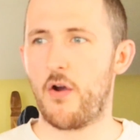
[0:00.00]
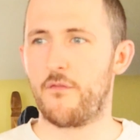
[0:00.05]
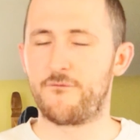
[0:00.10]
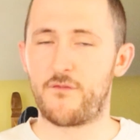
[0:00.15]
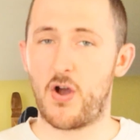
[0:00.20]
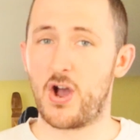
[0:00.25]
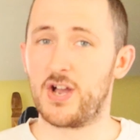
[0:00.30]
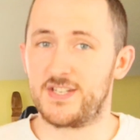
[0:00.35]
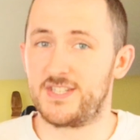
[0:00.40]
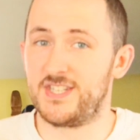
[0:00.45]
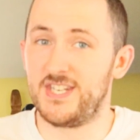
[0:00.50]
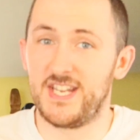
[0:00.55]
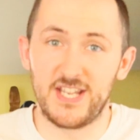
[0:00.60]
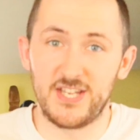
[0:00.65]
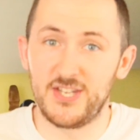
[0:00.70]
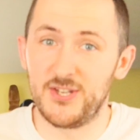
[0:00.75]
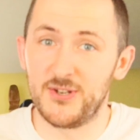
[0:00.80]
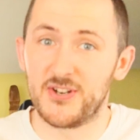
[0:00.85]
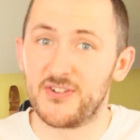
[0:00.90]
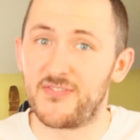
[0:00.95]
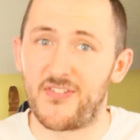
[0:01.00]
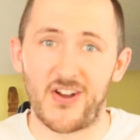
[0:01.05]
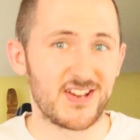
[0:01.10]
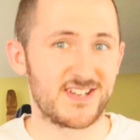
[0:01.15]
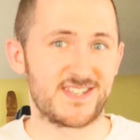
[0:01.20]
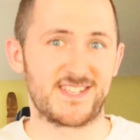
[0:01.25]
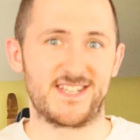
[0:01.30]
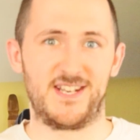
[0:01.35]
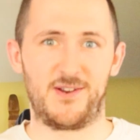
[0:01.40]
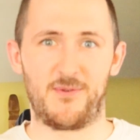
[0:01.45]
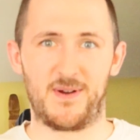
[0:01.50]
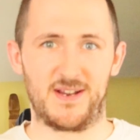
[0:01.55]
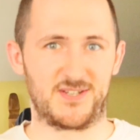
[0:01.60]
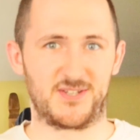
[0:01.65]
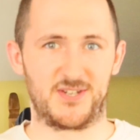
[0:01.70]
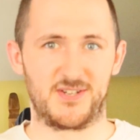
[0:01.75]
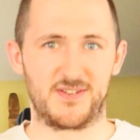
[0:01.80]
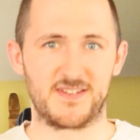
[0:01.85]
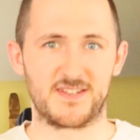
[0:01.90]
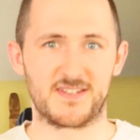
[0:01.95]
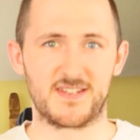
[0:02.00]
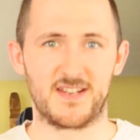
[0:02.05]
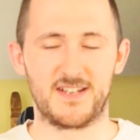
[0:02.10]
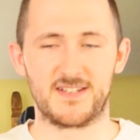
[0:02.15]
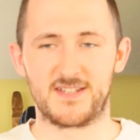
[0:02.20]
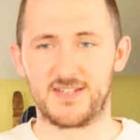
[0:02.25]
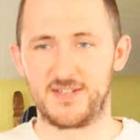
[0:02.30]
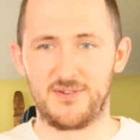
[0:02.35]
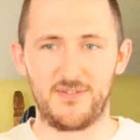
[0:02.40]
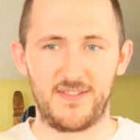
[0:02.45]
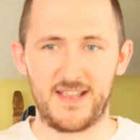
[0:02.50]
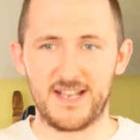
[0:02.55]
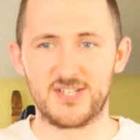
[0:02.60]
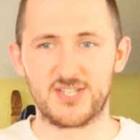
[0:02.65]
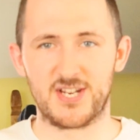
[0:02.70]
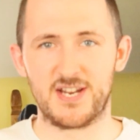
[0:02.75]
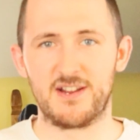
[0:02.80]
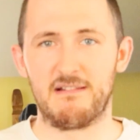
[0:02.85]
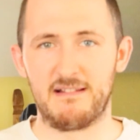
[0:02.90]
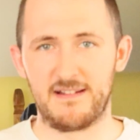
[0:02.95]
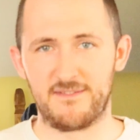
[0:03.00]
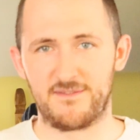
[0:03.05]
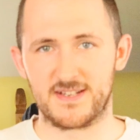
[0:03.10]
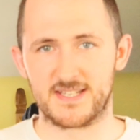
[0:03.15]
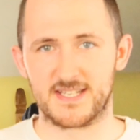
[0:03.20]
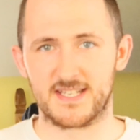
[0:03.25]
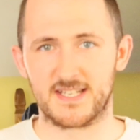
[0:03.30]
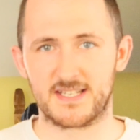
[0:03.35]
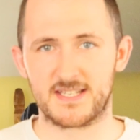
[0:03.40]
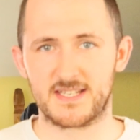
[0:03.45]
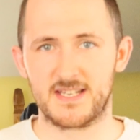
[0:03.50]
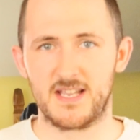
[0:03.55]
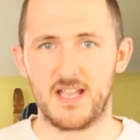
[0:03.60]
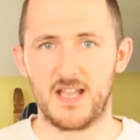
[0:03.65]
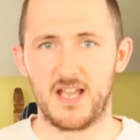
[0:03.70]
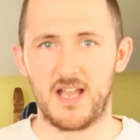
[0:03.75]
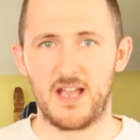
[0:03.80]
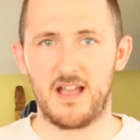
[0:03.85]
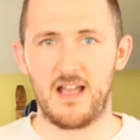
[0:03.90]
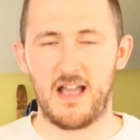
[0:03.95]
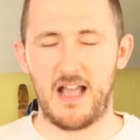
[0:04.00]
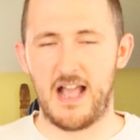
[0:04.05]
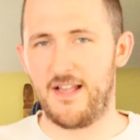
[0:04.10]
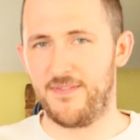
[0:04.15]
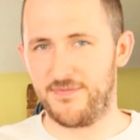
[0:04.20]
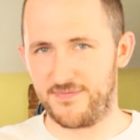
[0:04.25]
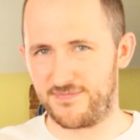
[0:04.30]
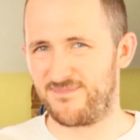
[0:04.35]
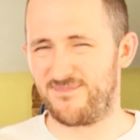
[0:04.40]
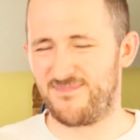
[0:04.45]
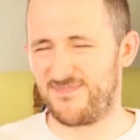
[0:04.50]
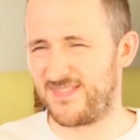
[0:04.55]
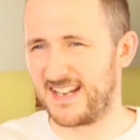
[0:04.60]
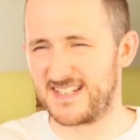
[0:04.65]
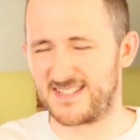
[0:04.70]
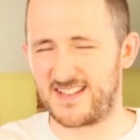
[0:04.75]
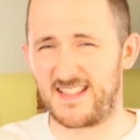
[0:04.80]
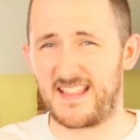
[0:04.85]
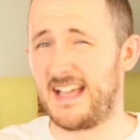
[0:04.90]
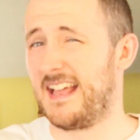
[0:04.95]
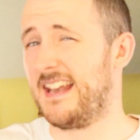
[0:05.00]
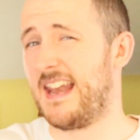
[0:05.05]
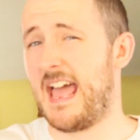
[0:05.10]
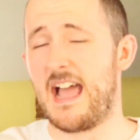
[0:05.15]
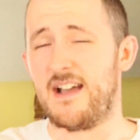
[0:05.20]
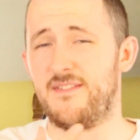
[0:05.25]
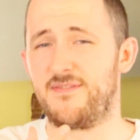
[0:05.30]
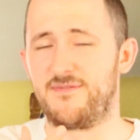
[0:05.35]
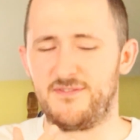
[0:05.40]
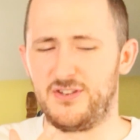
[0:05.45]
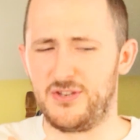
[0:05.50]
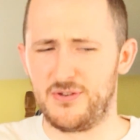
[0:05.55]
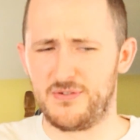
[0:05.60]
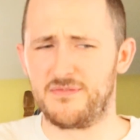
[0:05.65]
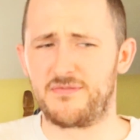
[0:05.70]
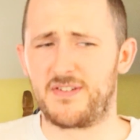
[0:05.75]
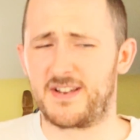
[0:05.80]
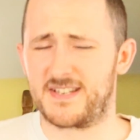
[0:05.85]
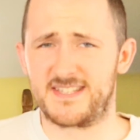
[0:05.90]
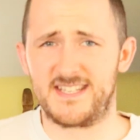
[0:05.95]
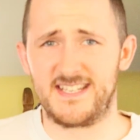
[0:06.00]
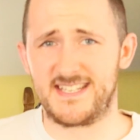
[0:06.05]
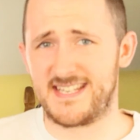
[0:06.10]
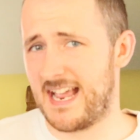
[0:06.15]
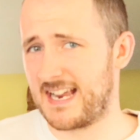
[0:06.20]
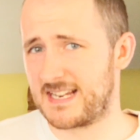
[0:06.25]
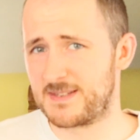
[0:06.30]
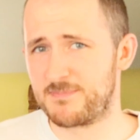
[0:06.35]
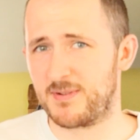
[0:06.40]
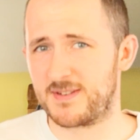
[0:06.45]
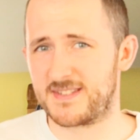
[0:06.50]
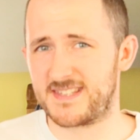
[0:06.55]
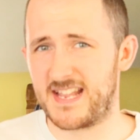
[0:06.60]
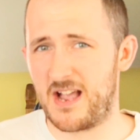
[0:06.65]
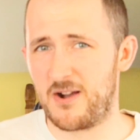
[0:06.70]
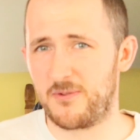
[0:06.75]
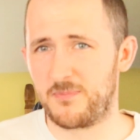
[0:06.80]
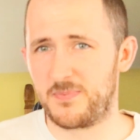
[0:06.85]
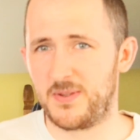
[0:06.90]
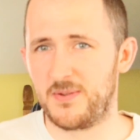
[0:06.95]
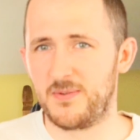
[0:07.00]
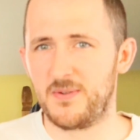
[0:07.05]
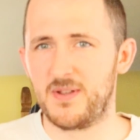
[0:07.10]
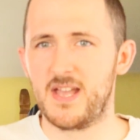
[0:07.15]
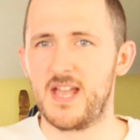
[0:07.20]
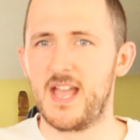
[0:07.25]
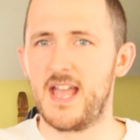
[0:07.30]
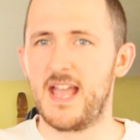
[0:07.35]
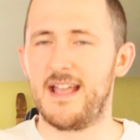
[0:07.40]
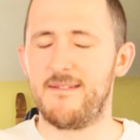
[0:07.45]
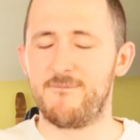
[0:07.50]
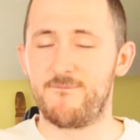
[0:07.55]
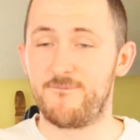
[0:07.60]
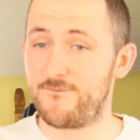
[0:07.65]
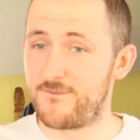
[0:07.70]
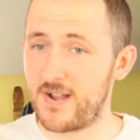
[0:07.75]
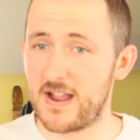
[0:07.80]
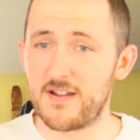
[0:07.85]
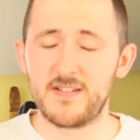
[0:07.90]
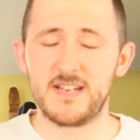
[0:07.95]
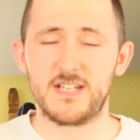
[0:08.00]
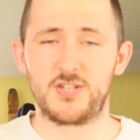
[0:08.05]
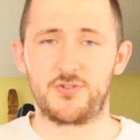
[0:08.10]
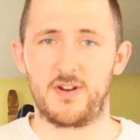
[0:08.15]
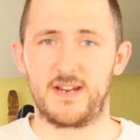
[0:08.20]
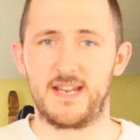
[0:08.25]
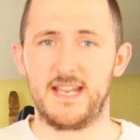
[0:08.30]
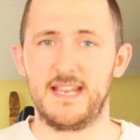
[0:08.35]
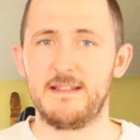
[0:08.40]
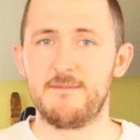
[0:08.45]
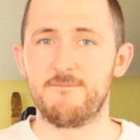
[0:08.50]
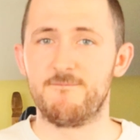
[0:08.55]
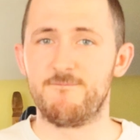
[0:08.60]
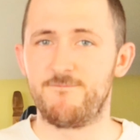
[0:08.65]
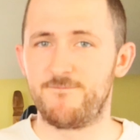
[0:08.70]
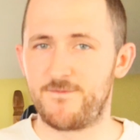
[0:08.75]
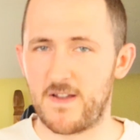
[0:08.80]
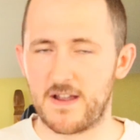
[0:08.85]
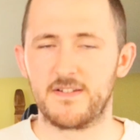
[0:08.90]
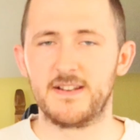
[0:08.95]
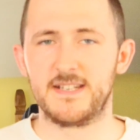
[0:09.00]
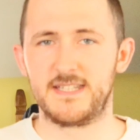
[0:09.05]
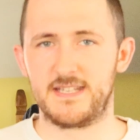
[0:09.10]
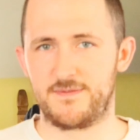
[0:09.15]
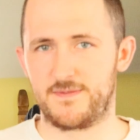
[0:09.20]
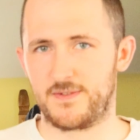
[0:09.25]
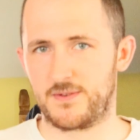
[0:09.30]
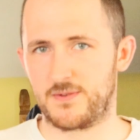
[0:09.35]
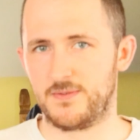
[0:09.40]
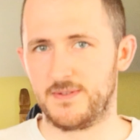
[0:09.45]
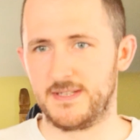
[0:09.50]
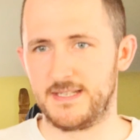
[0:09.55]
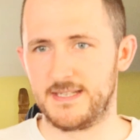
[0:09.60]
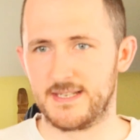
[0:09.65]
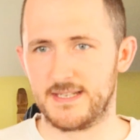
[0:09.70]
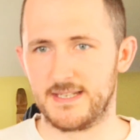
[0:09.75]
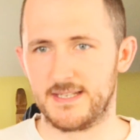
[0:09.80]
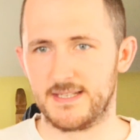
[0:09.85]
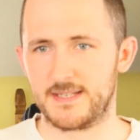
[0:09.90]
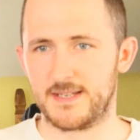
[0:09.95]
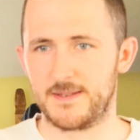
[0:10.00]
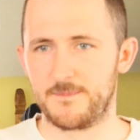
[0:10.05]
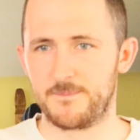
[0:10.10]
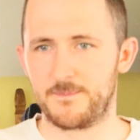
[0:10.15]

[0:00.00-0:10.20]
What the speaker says: first year university questions to do the engineering physics and things like that, and have university textbooks to help you. Very tricky, very difficult indeed.